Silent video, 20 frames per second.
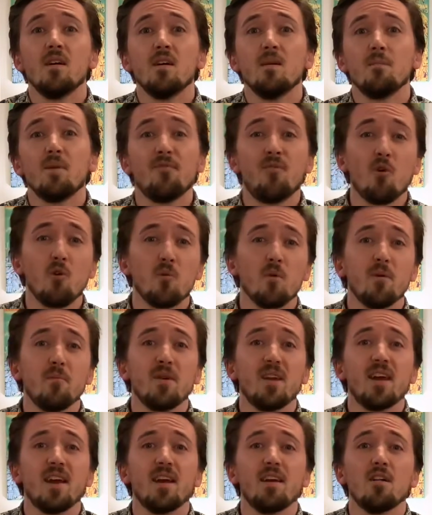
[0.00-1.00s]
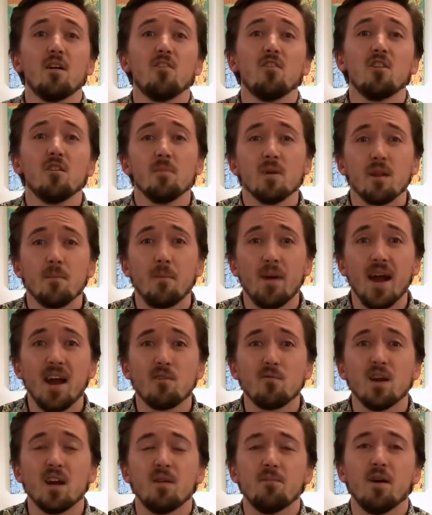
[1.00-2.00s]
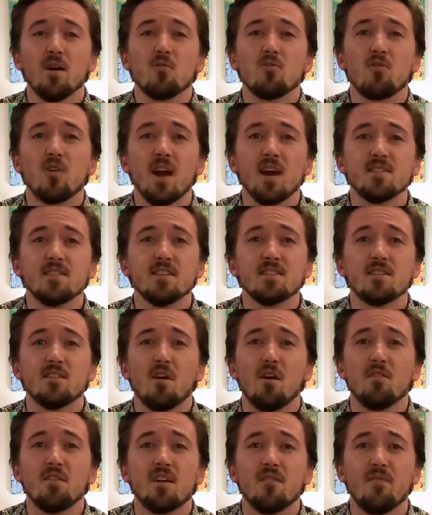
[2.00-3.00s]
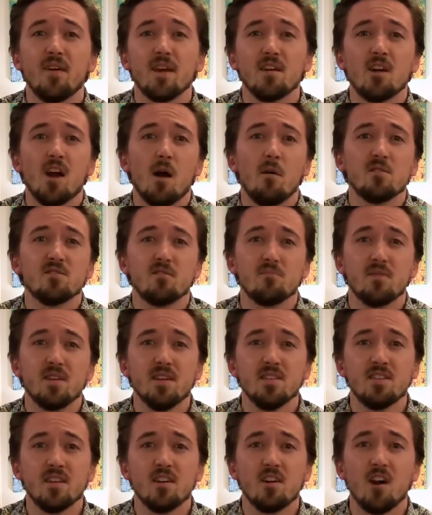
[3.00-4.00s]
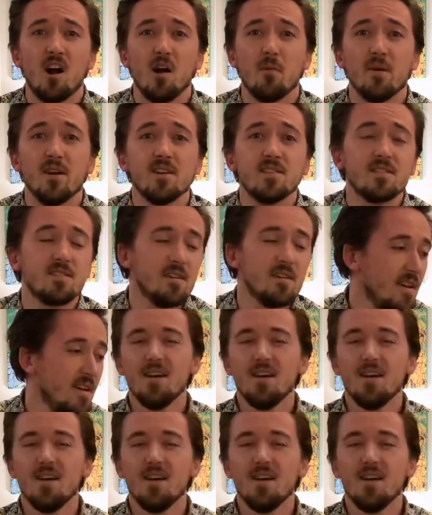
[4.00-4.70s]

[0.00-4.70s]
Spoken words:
Before we begin, a little bit of background about Crisis and all the event comics from DC Comics.